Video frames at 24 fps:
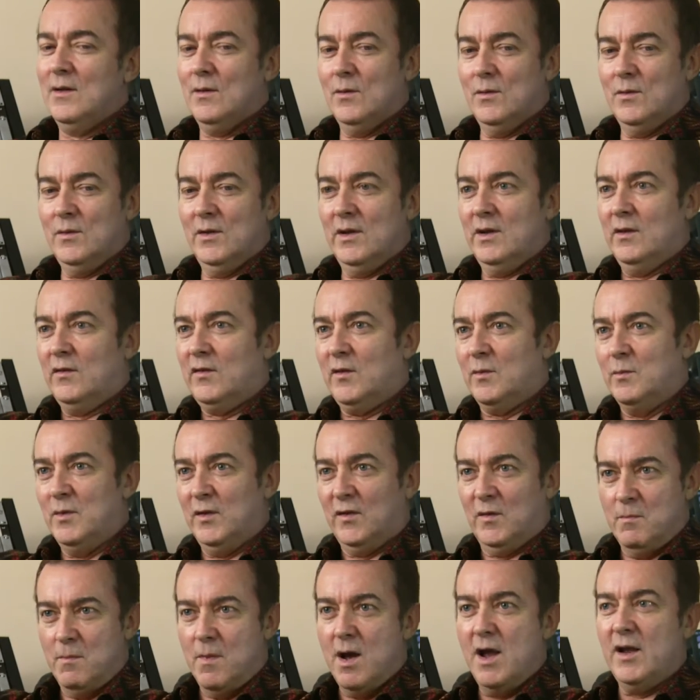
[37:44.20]
all the
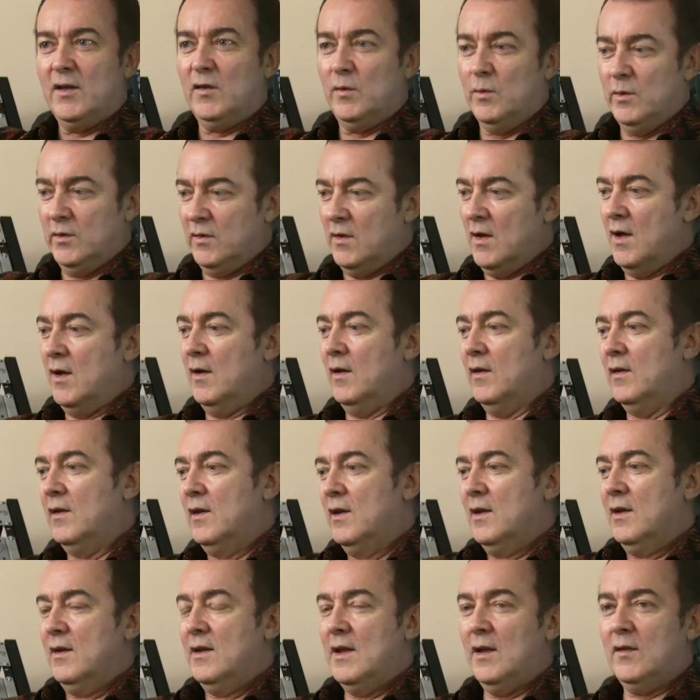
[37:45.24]
instruments and mics were done. And
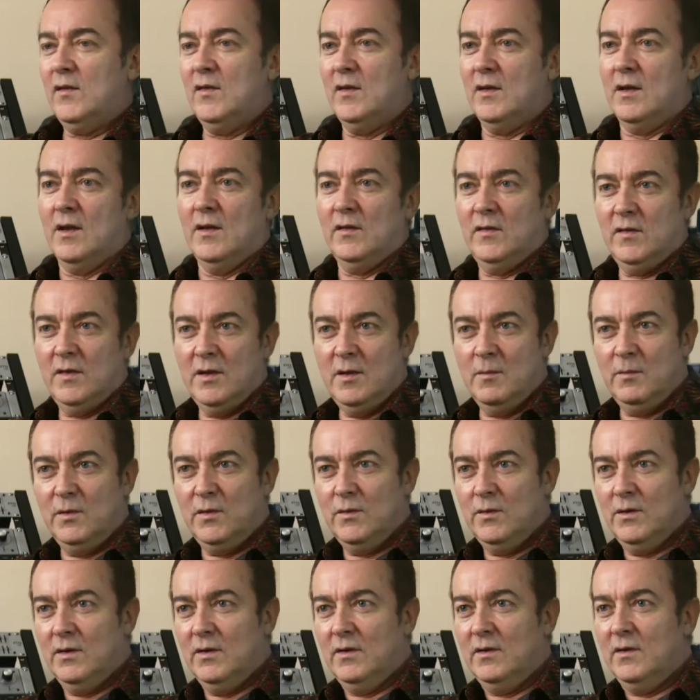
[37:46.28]
next thing I see him
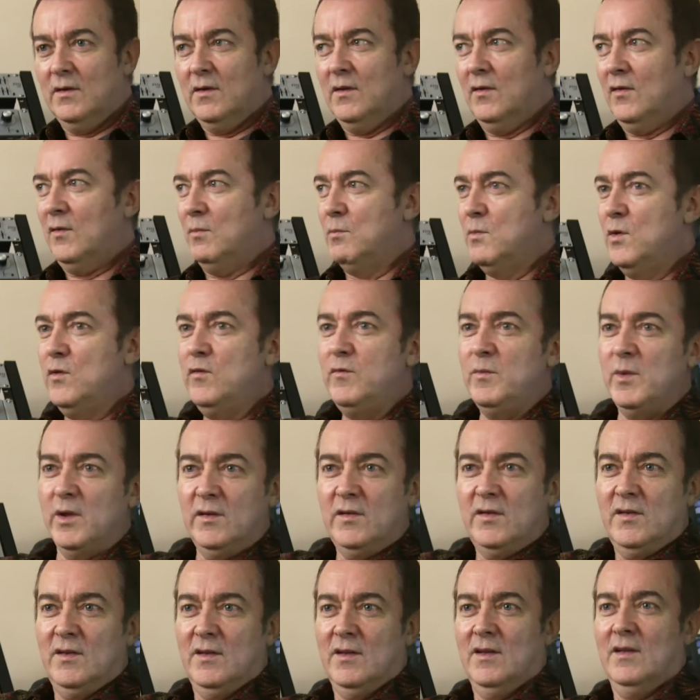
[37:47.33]
doing this
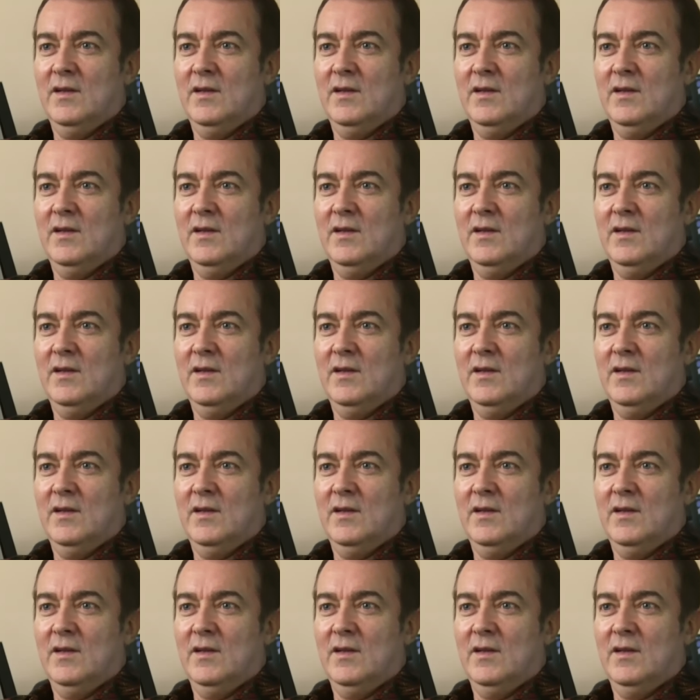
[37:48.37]
movement,